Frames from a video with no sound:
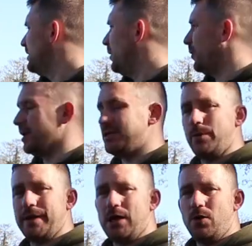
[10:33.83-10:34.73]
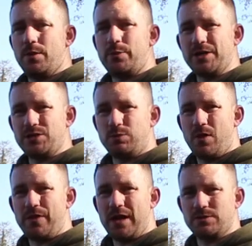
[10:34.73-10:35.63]
I'm going to shall we get on. The pressure's
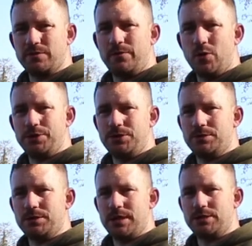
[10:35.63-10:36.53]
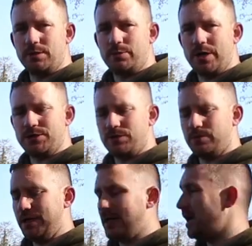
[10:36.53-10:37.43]
1042 today, so the pressure's
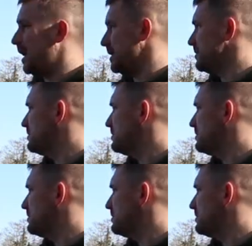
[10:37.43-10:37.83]
really high.